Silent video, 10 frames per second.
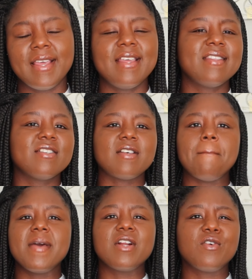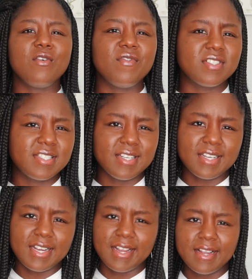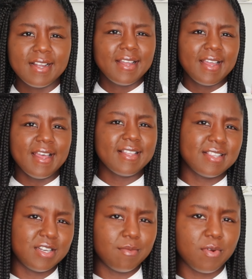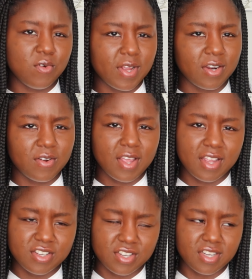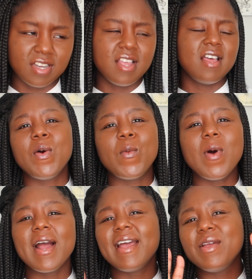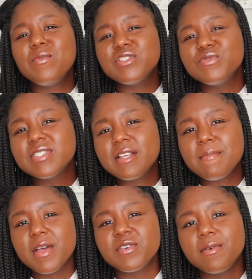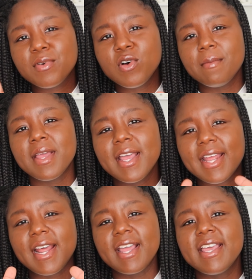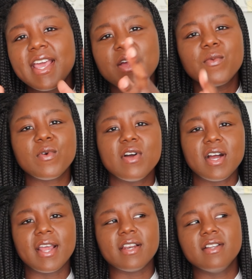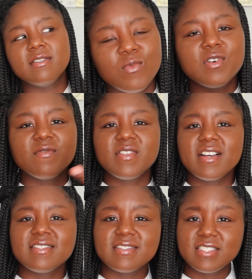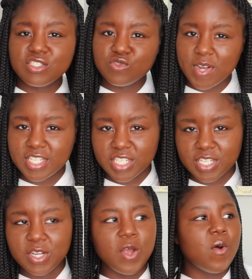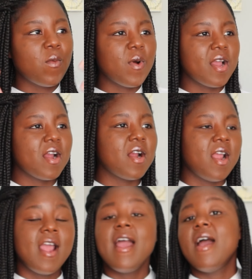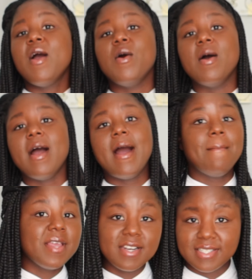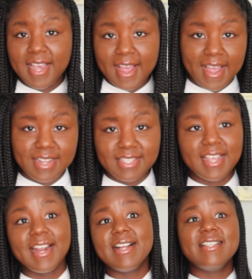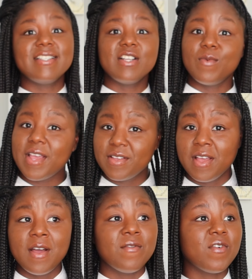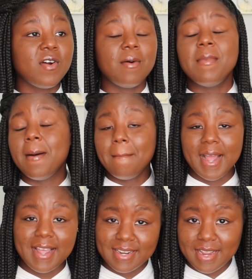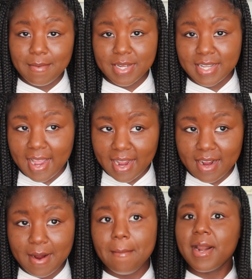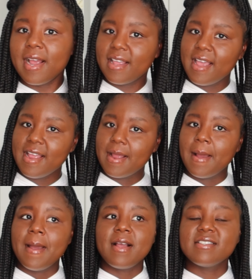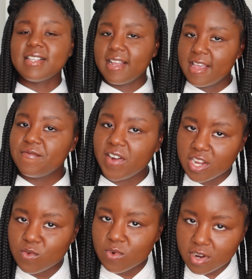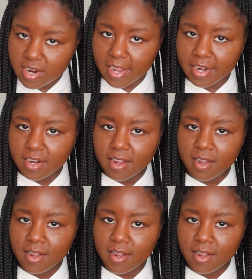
and there's a medical facility at the deployed location. Why would you send me on deployment and I can't run? What if there's a situation where I'm being attacked and I need to get away from my goddamn attacker, but I can't because I can't fucking run